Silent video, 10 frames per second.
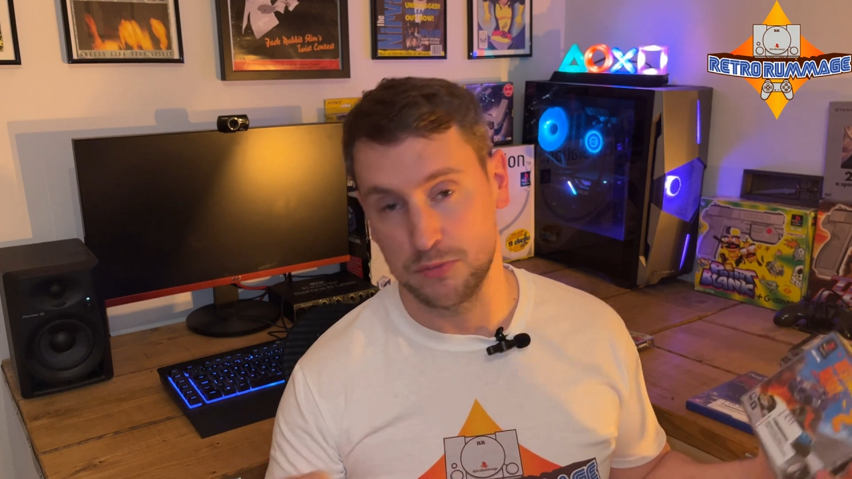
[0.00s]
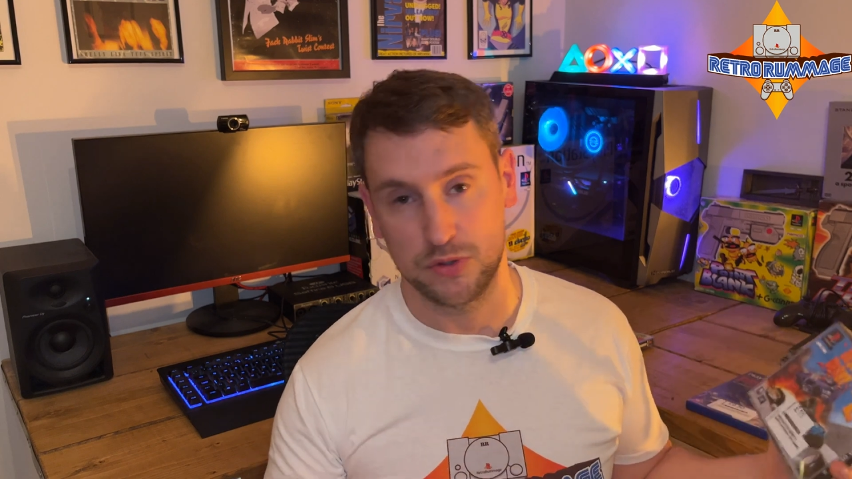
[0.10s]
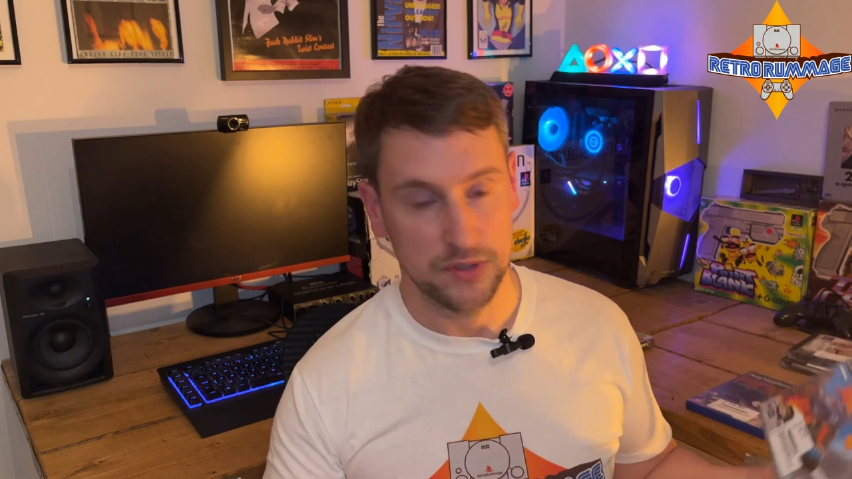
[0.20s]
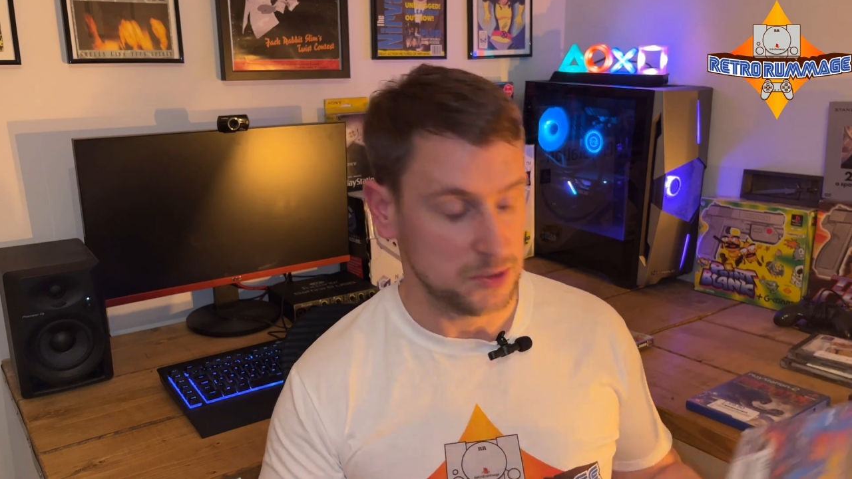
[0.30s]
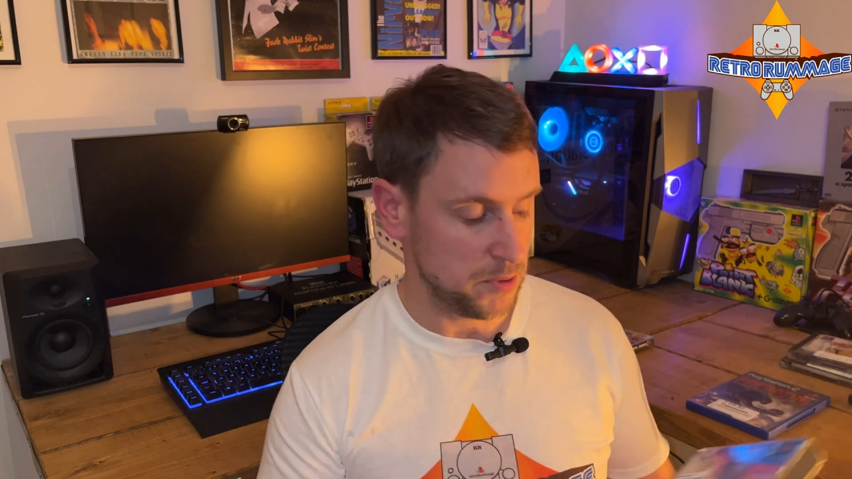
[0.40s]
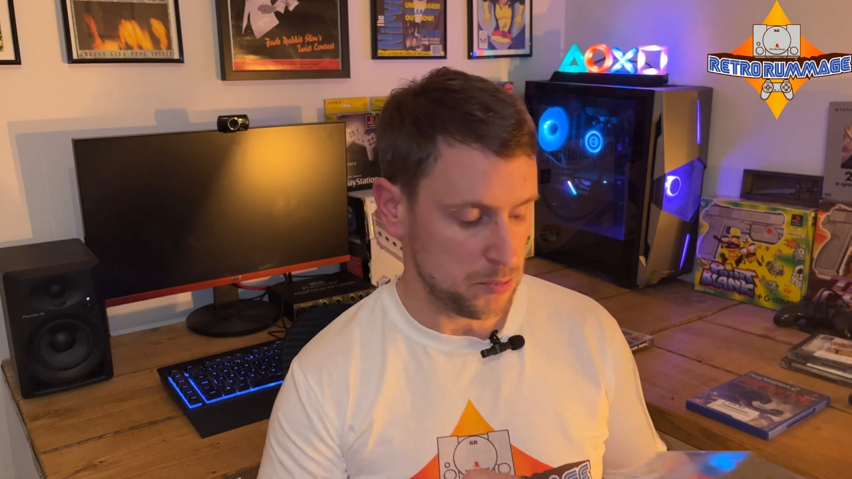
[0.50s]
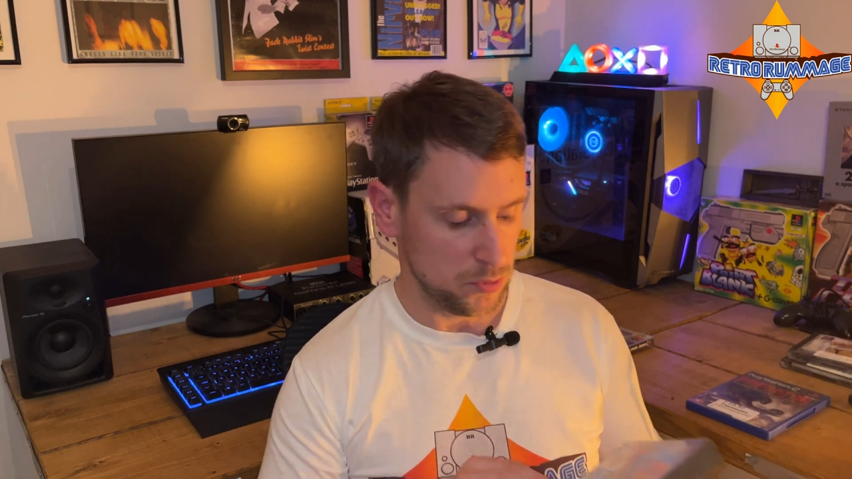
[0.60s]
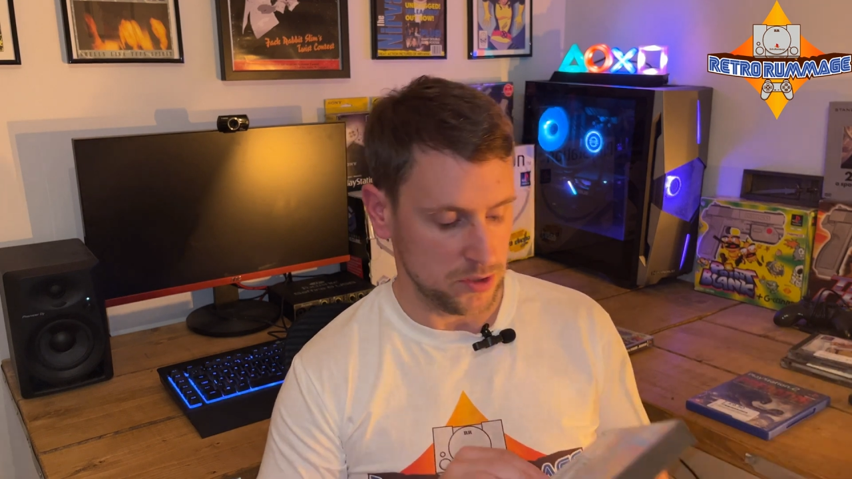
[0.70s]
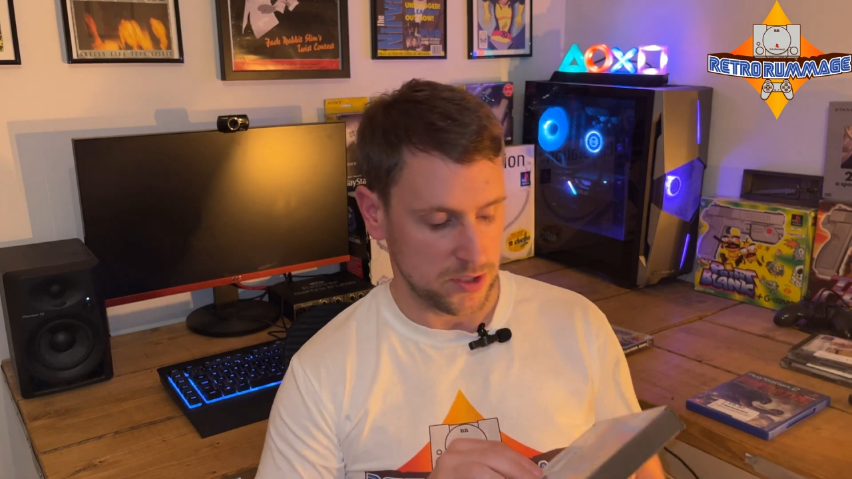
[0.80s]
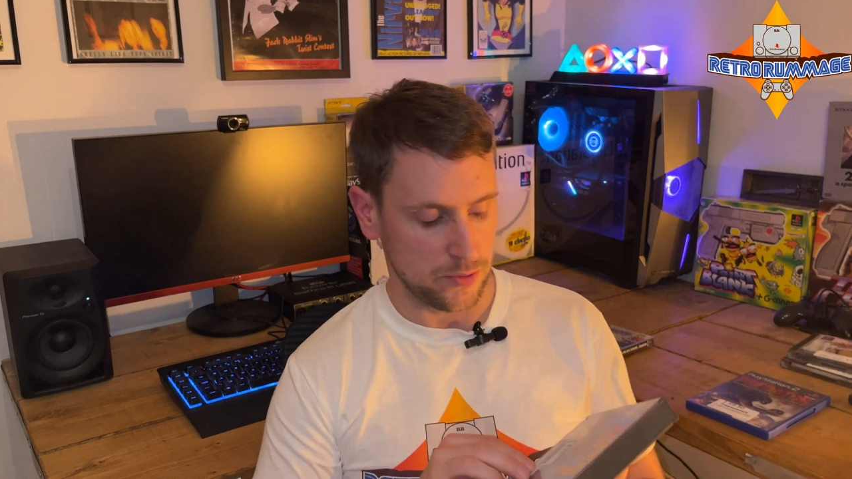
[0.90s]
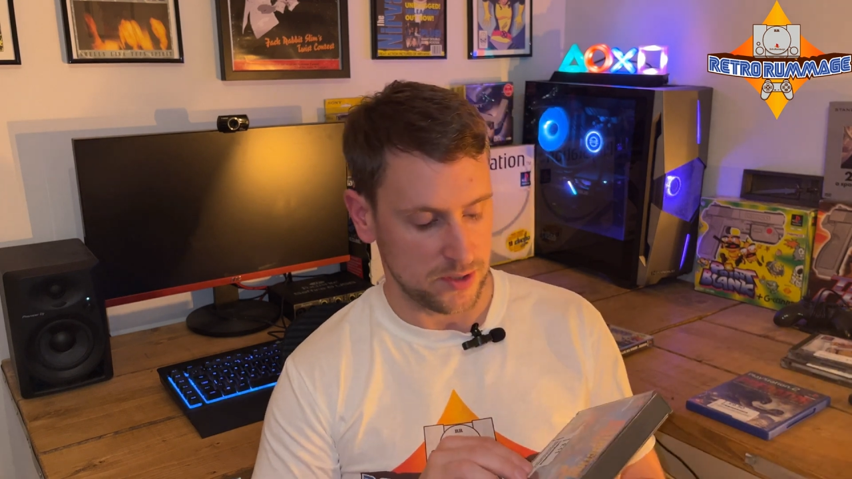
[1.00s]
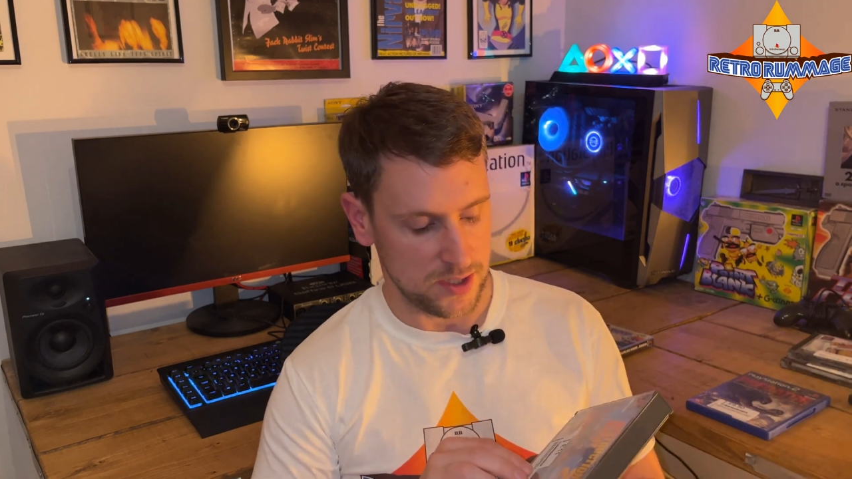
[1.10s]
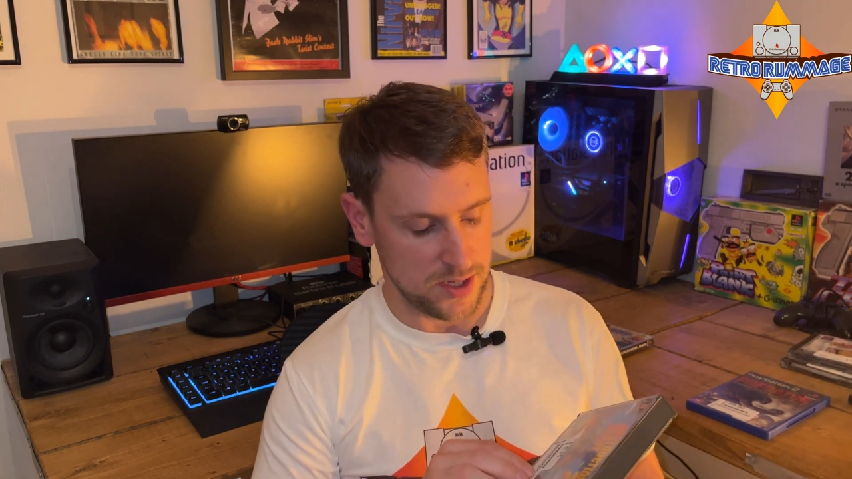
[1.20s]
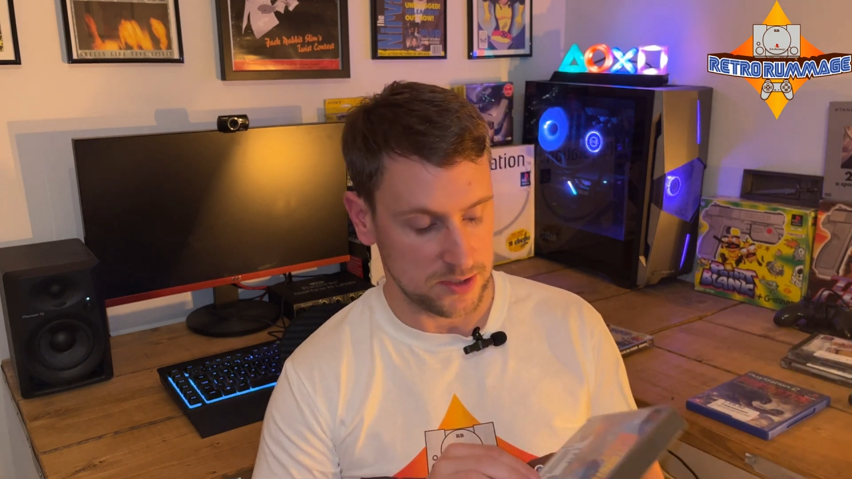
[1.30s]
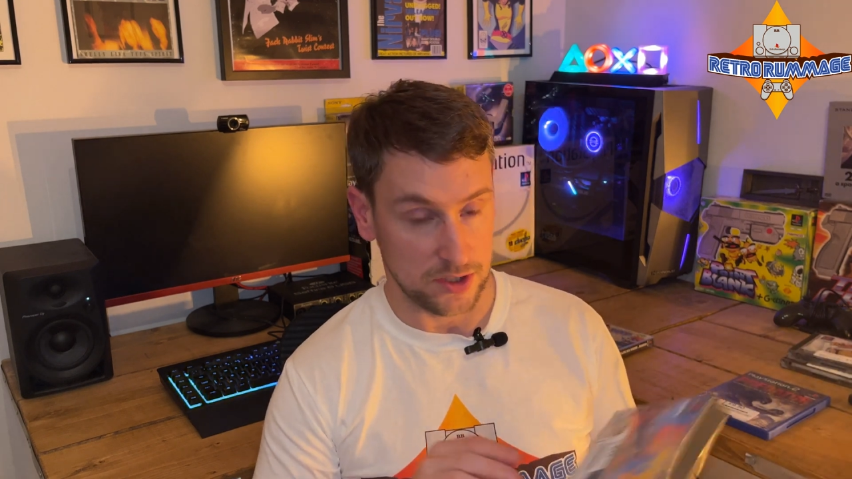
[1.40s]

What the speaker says: I'm sure there's people that don't care.